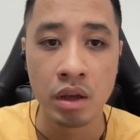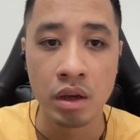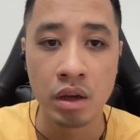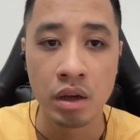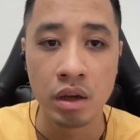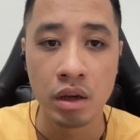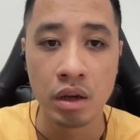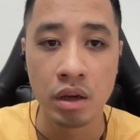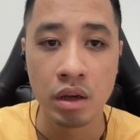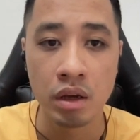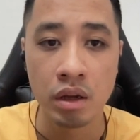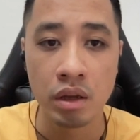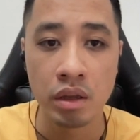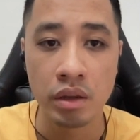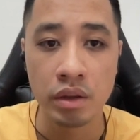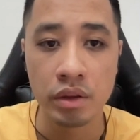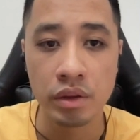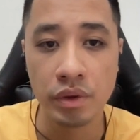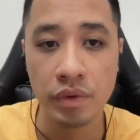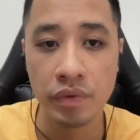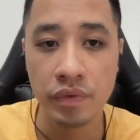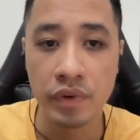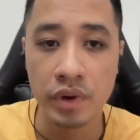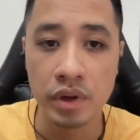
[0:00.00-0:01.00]

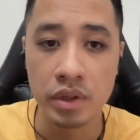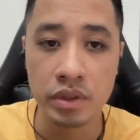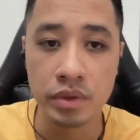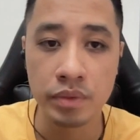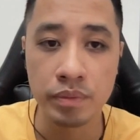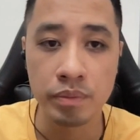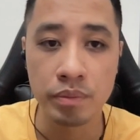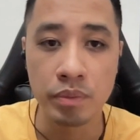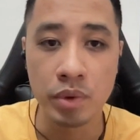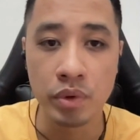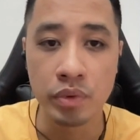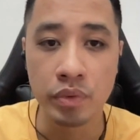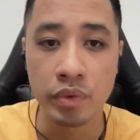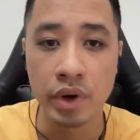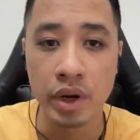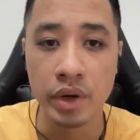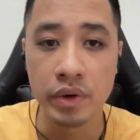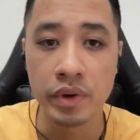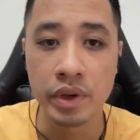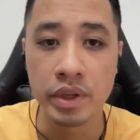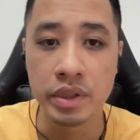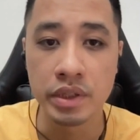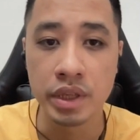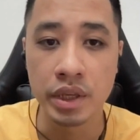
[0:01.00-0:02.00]
The first,
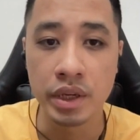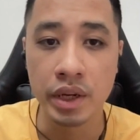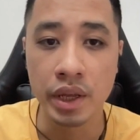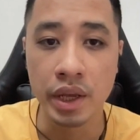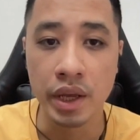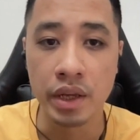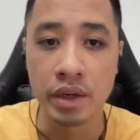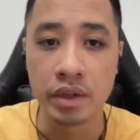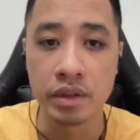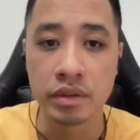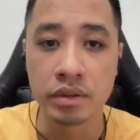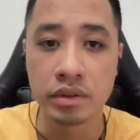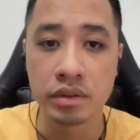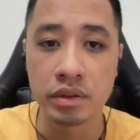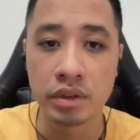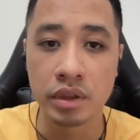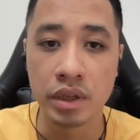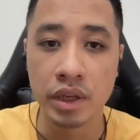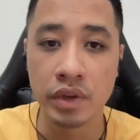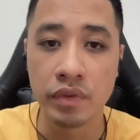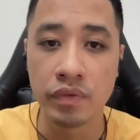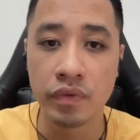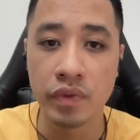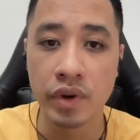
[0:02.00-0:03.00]
modernization and
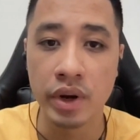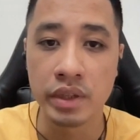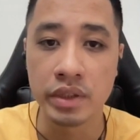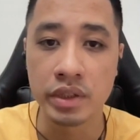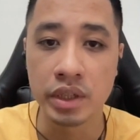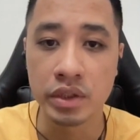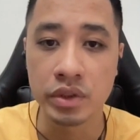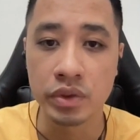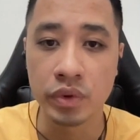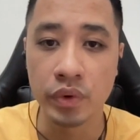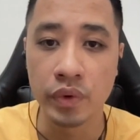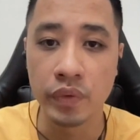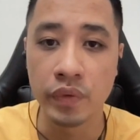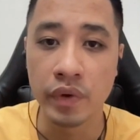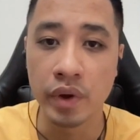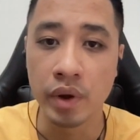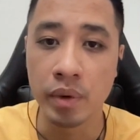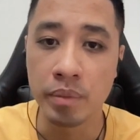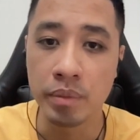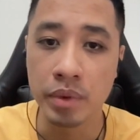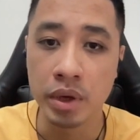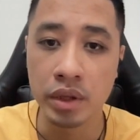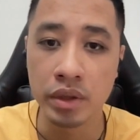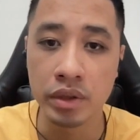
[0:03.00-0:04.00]
infrastructure
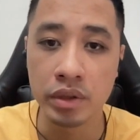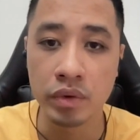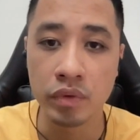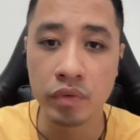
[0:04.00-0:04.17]
development.